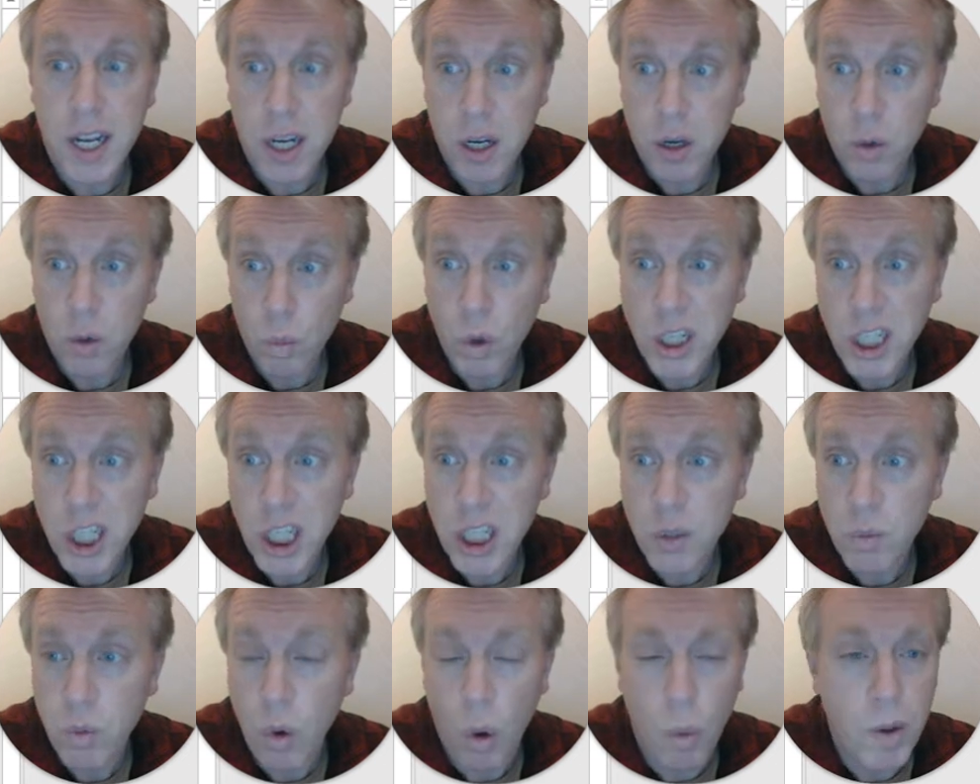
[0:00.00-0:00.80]
which
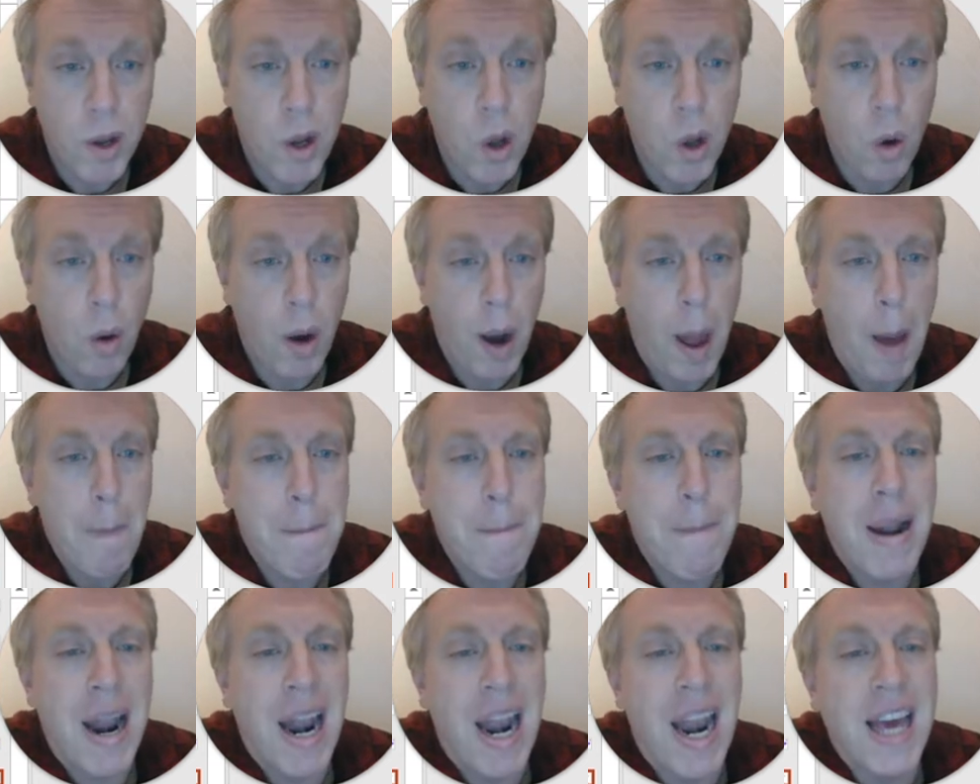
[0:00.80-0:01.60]
is what we call a
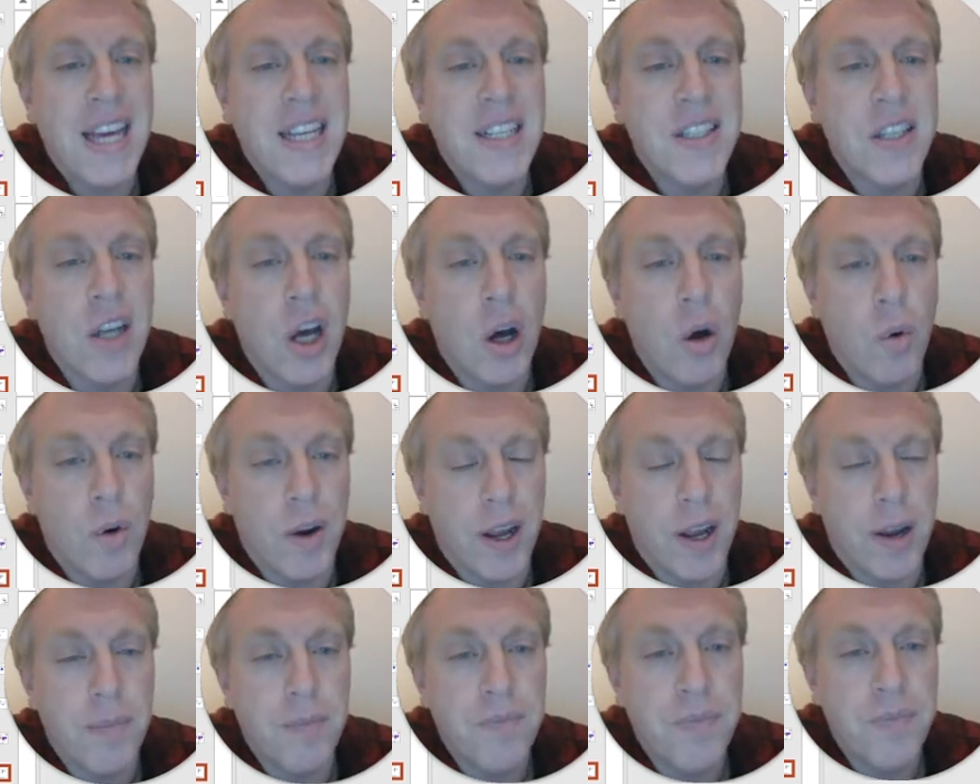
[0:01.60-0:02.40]
placeholder.
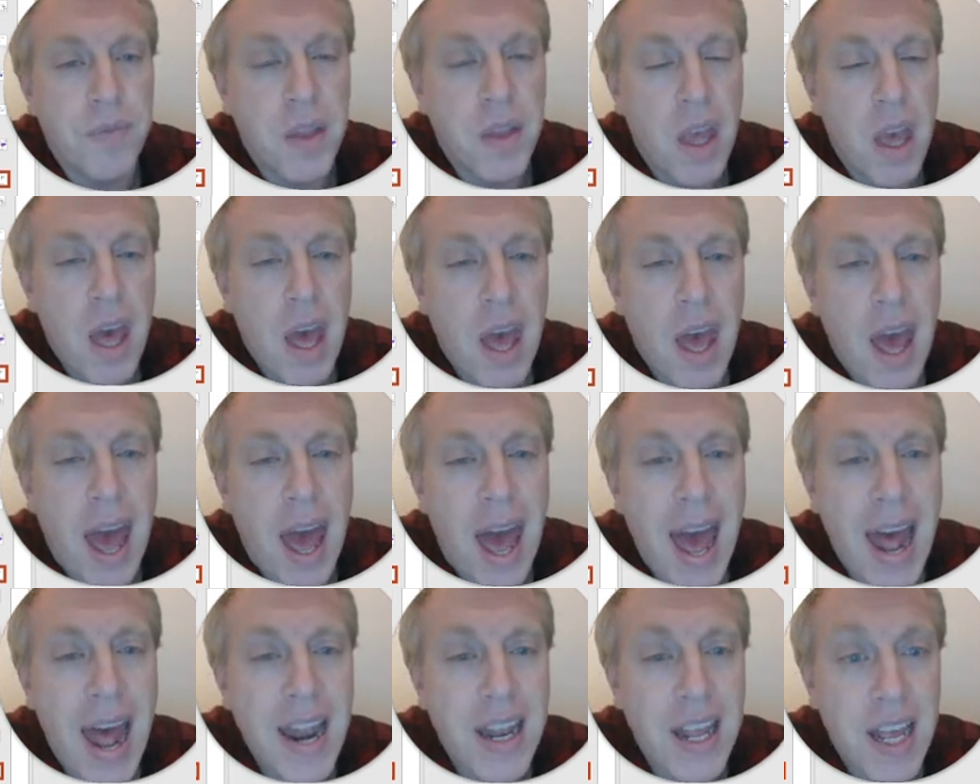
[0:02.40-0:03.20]

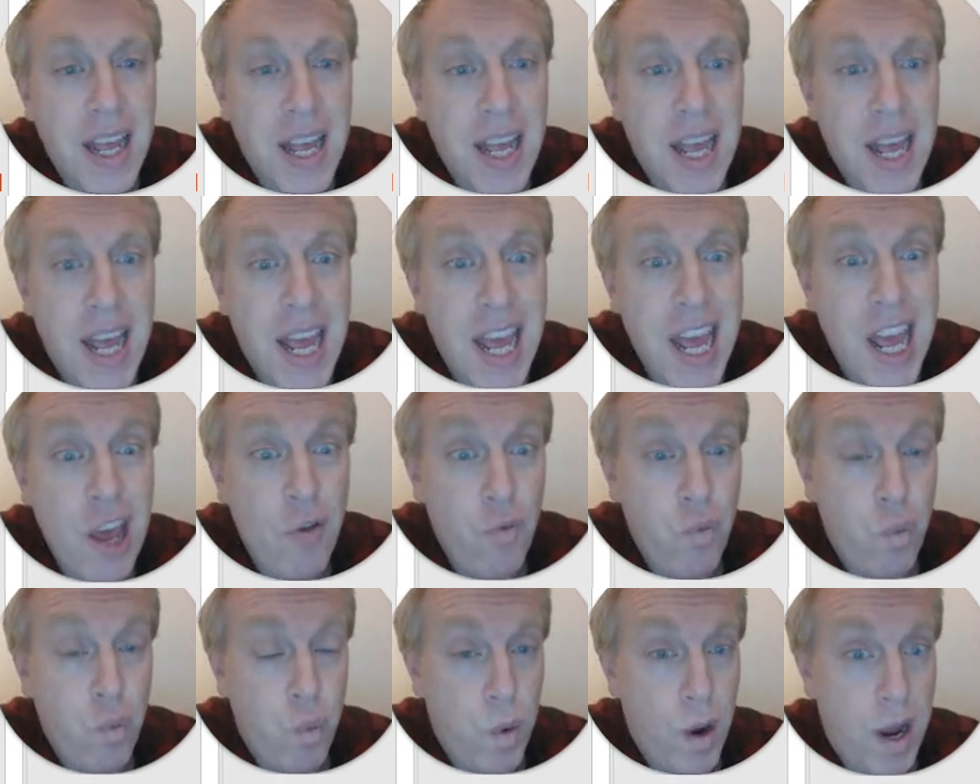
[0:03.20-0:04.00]
And if
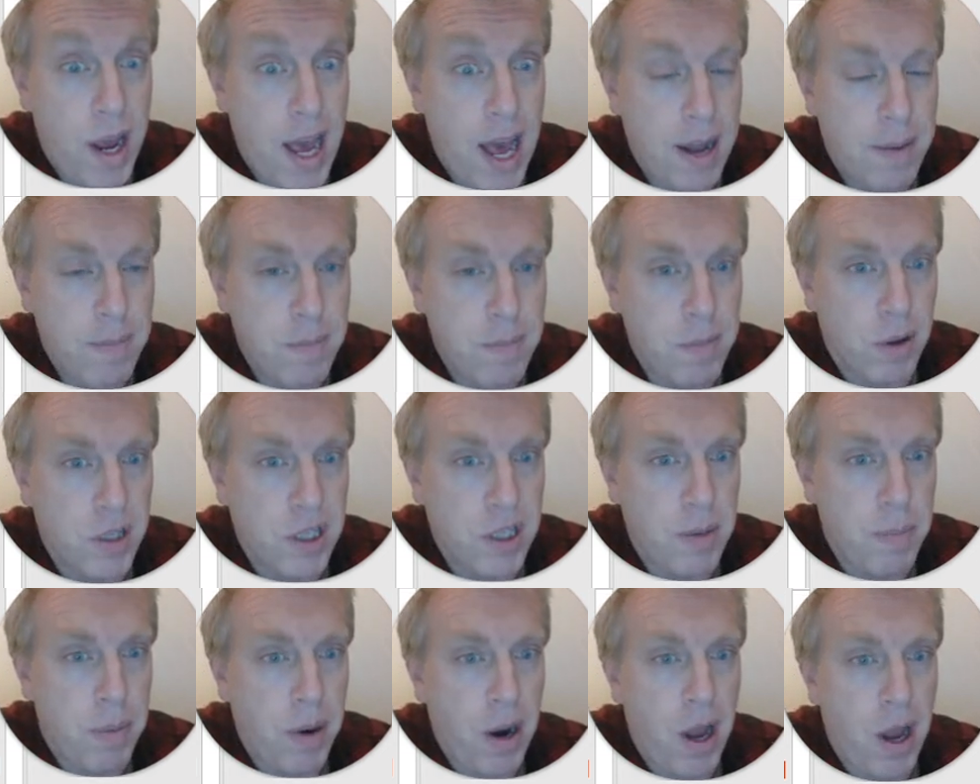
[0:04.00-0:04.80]
we had
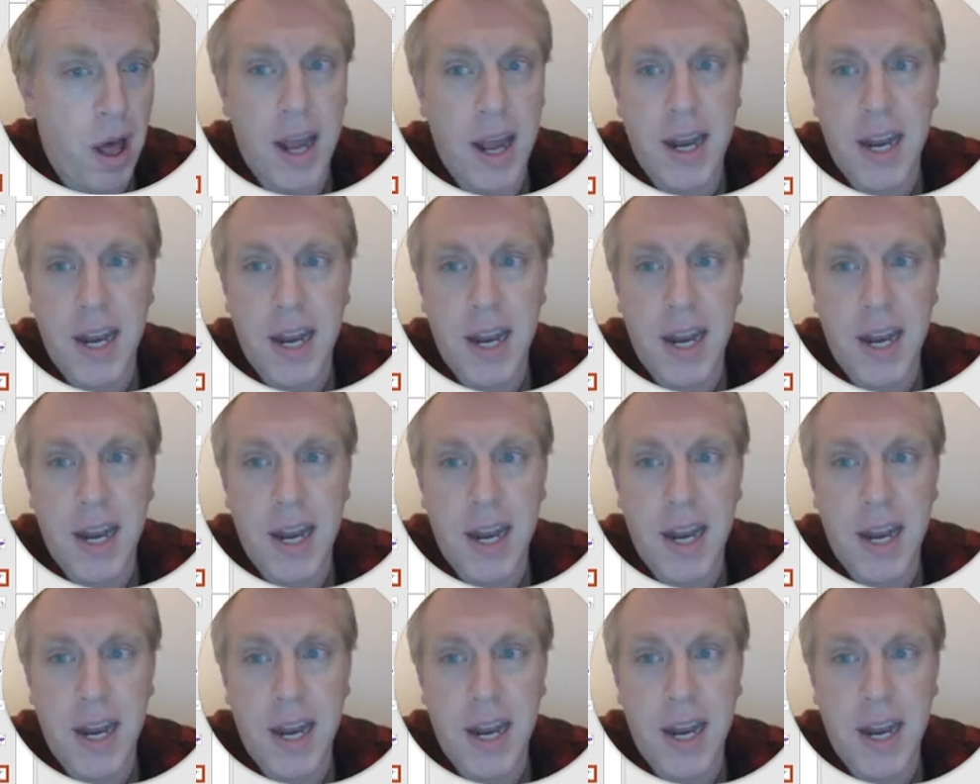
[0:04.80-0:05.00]
multiplied